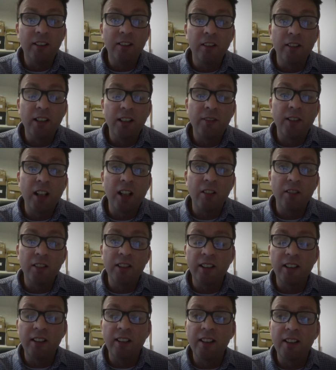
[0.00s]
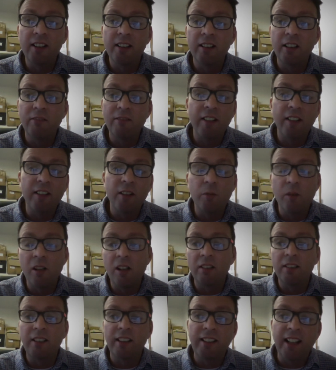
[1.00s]
Lots of cultures around the
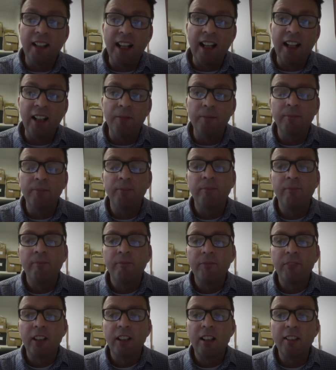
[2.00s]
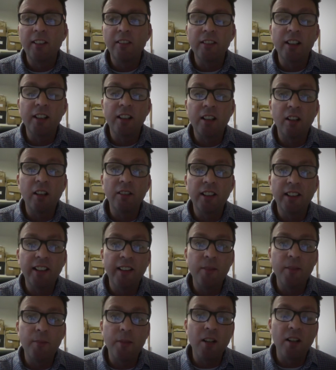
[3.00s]
world today and lots of cultures in
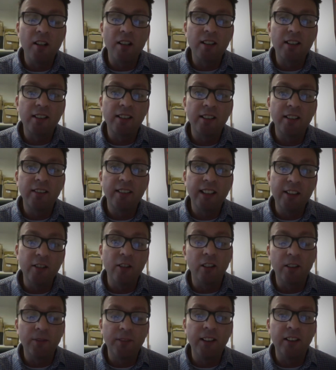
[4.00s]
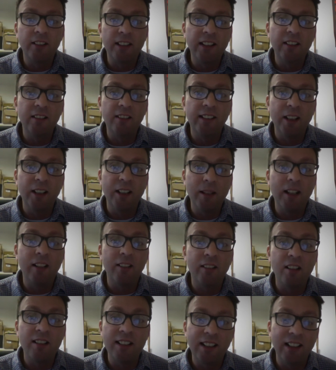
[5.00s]
the past did not feel guilty about
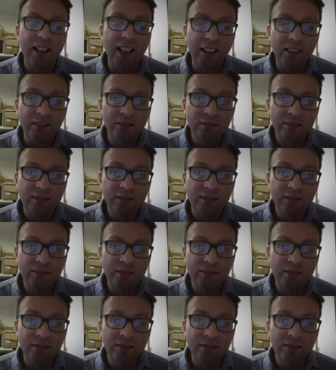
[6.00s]
idling.